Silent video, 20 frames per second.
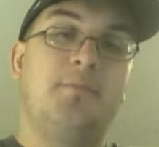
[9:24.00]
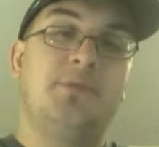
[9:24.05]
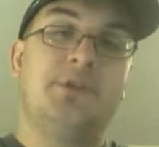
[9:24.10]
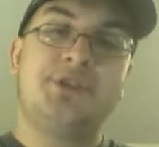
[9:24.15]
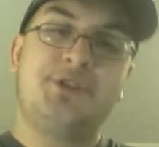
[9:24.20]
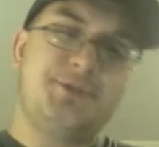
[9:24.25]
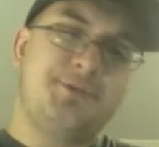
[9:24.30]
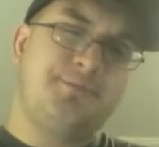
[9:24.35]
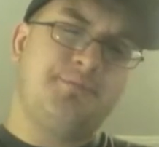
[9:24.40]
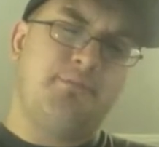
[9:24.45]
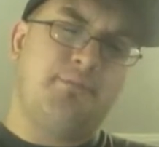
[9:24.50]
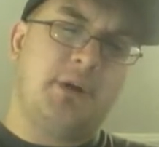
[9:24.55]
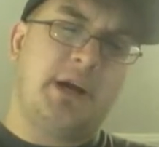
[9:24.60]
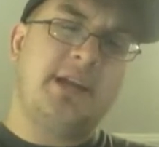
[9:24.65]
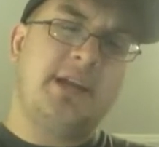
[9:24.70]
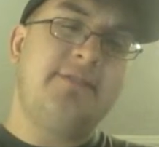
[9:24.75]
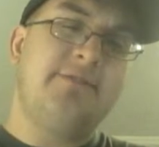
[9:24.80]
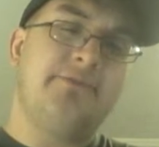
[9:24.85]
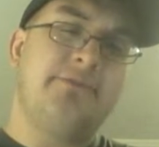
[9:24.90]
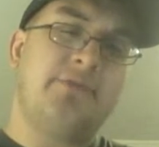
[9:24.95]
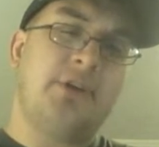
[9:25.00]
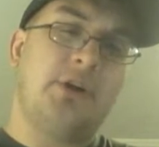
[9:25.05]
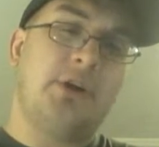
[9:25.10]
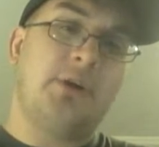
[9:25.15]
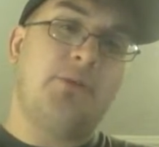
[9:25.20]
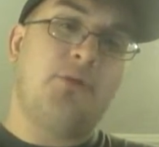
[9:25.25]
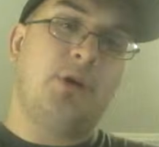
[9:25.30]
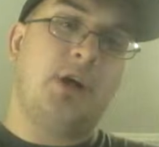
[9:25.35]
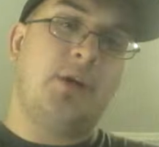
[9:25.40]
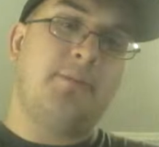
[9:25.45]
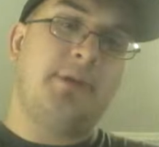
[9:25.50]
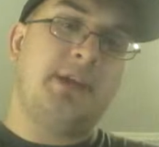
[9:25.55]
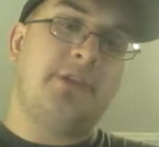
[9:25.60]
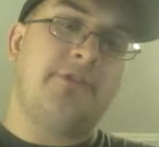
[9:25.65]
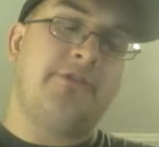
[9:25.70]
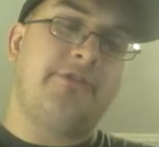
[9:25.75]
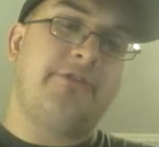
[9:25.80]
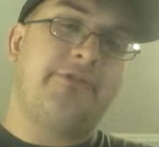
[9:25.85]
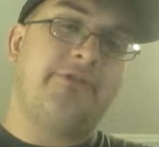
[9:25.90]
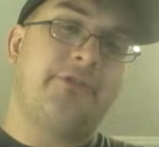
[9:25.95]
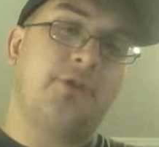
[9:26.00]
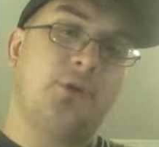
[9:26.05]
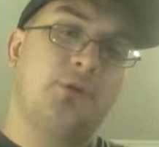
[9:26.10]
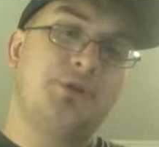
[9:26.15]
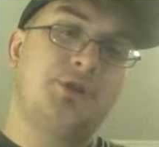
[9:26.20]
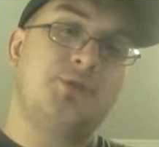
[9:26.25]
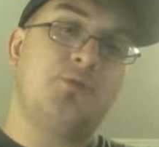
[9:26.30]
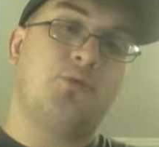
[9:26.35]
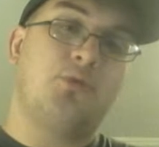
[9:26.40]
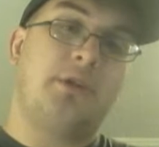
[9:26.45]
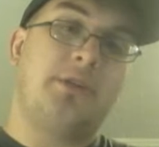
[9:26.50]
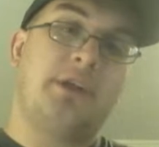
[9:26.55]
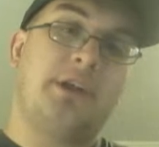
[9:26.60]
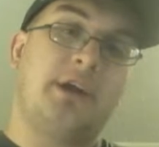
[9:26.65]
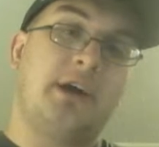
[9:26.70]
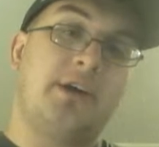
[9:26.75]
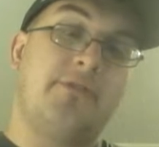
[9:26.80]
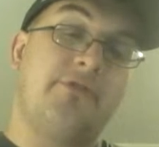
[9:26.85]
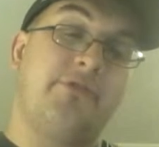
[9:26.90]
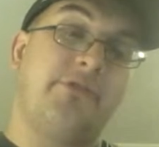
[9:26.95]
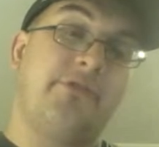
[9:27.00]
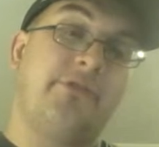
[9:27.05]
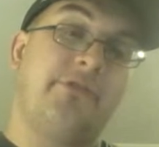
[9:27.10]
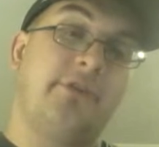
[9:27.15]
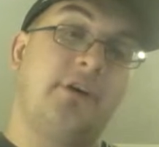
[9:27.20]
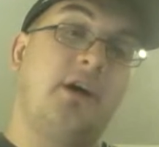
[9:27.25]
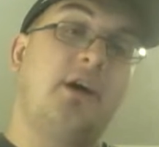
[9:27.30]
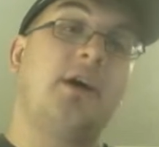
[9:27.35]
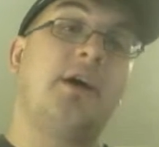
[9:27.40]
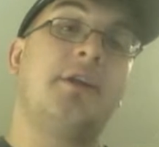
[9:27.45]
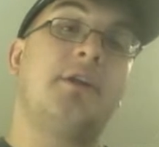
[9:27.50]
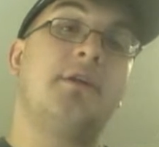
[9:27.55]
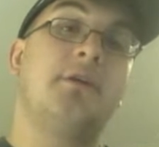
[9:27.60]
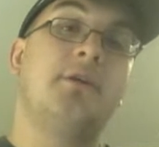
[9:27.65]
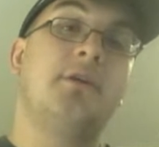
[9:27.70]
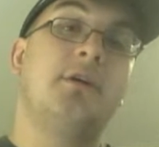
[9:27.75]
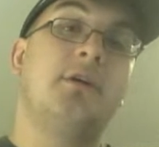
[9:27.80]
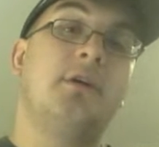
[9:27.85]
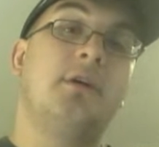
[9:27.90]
This might very well be the first one that I've done.